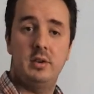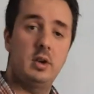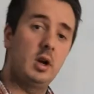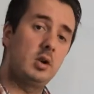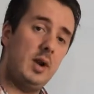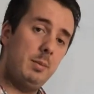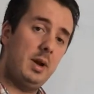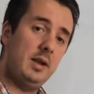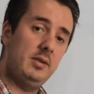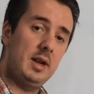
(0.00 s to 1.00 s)
it's a
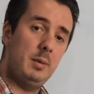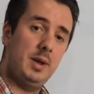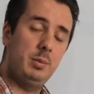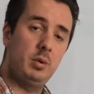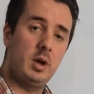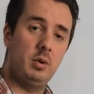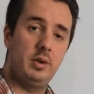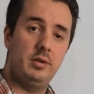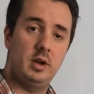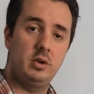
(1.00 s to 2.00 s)
great place to let people
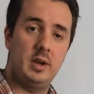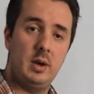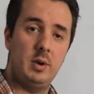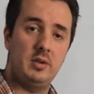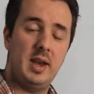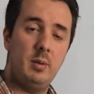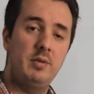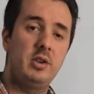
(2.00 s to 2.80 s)
know on the social networks.